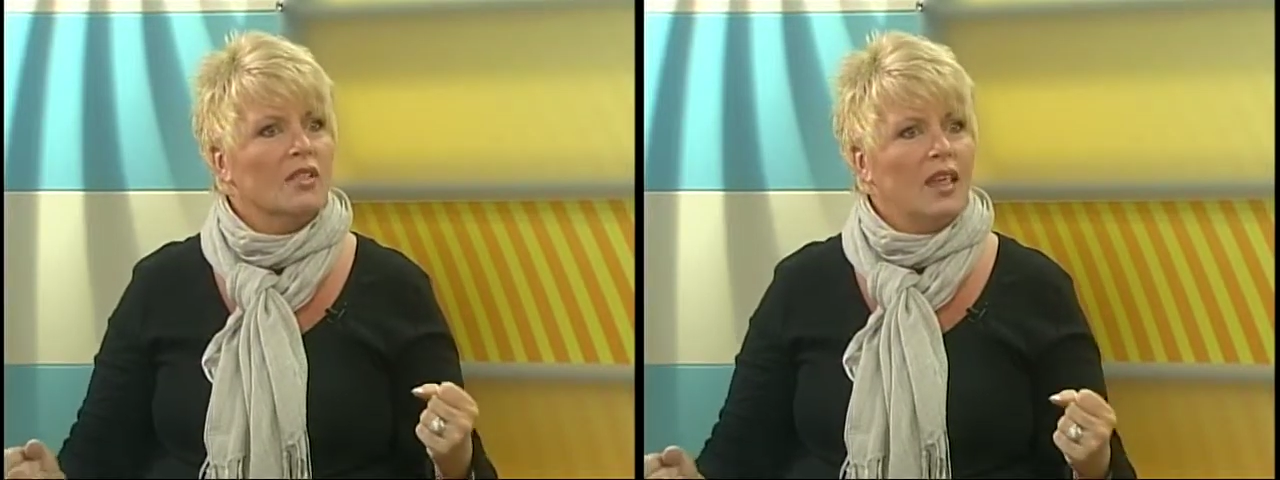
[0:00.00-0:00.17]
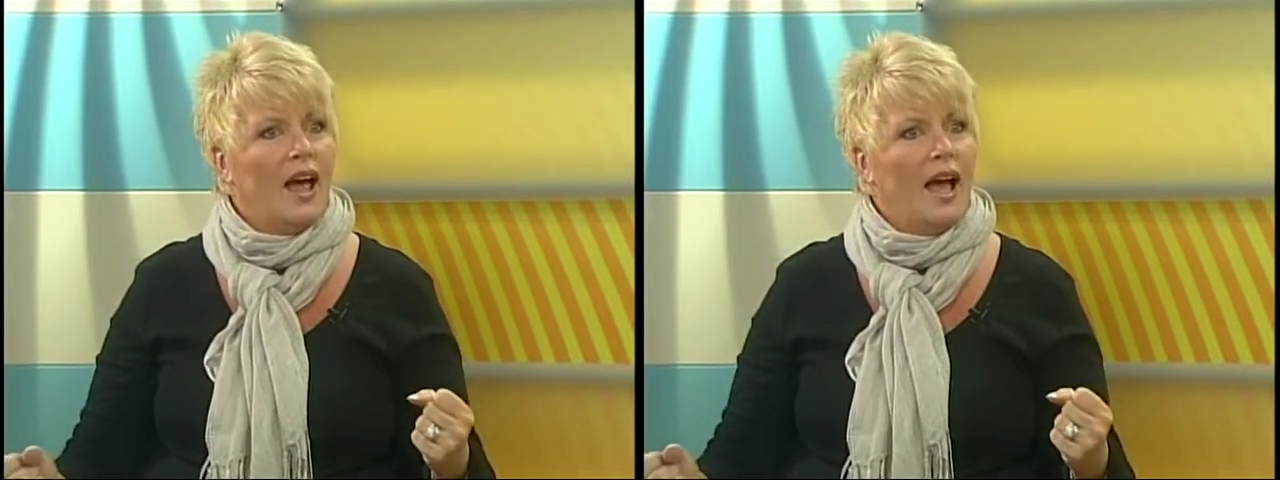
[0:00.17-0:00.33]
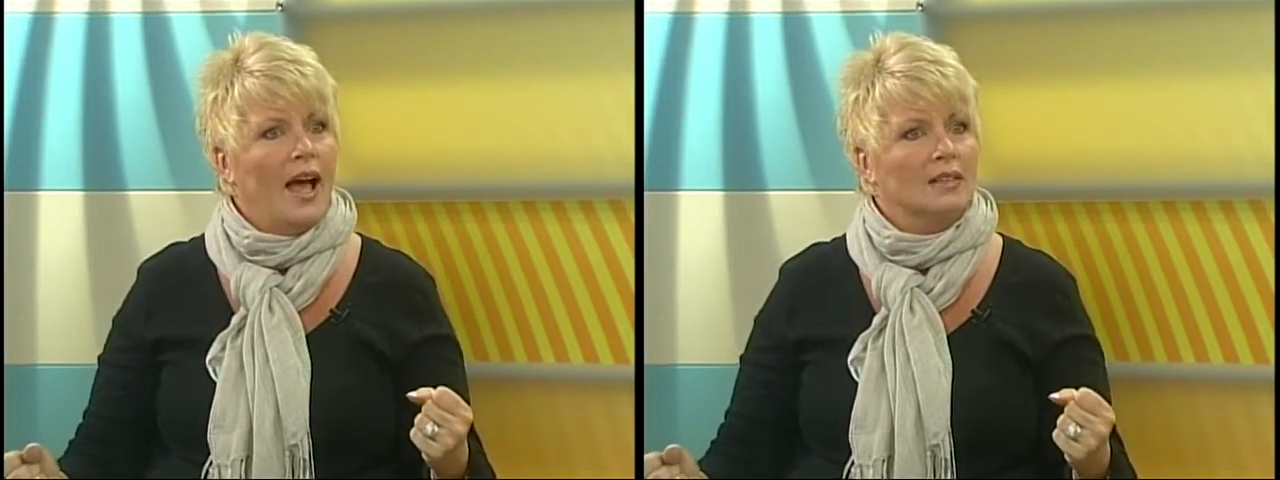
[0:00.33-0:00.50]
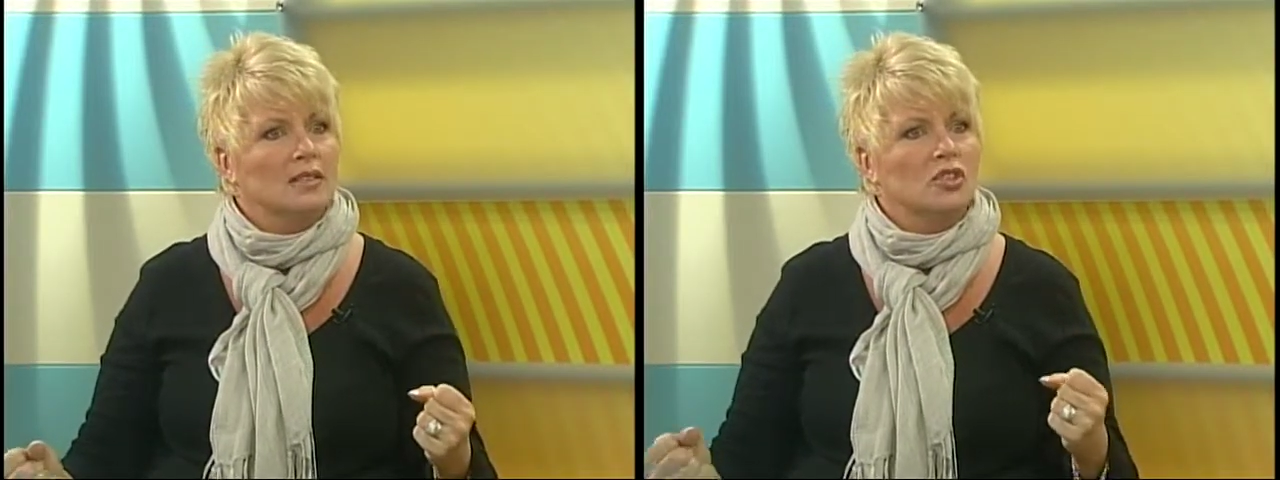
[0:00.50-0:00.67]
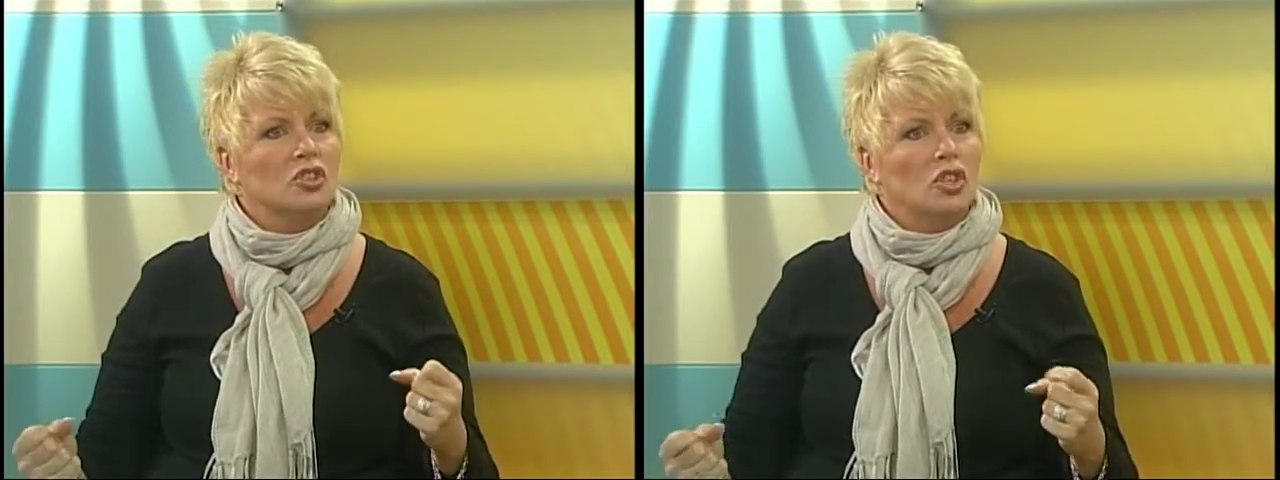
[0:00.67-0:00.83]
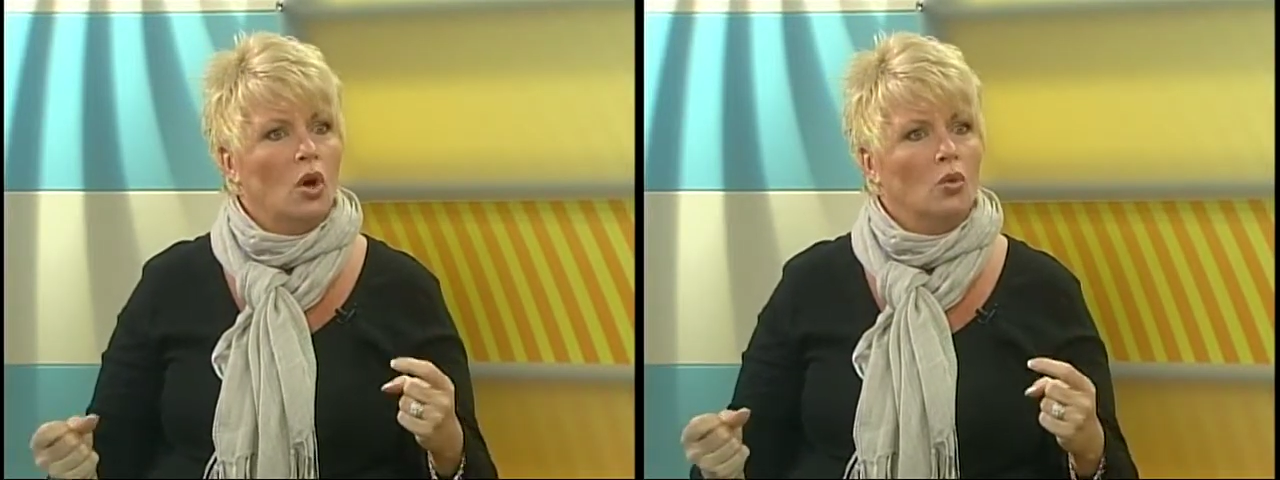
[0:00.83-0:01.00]
that
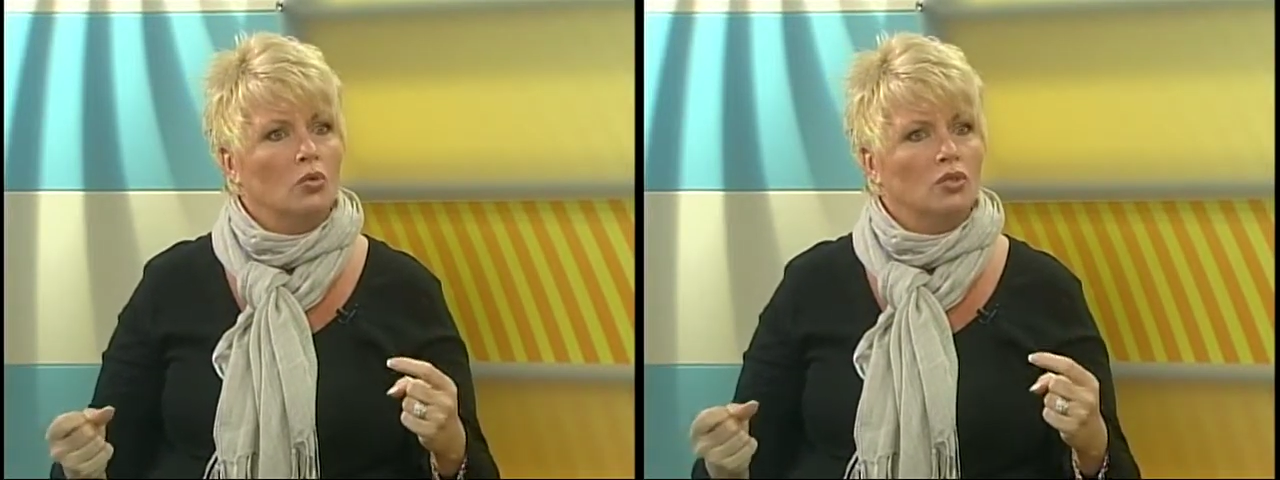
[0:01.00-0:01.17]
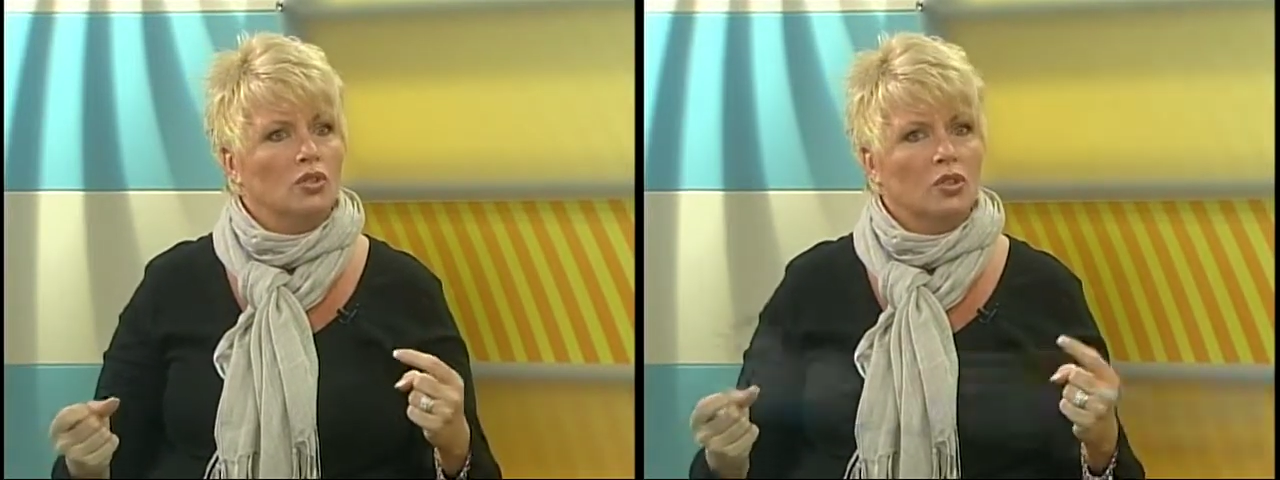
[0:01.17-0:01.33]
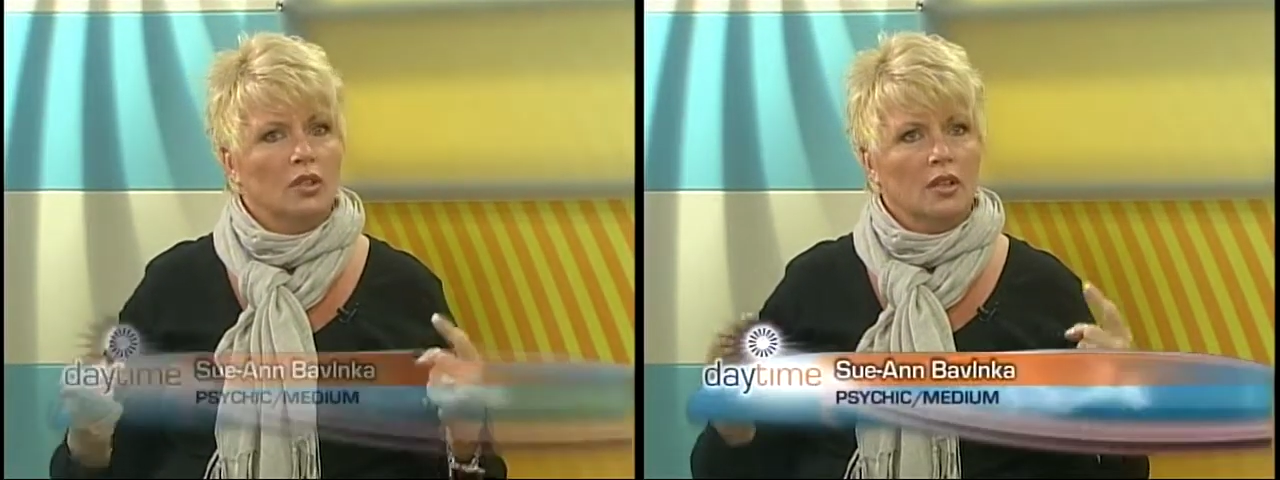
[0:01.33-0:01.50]
don't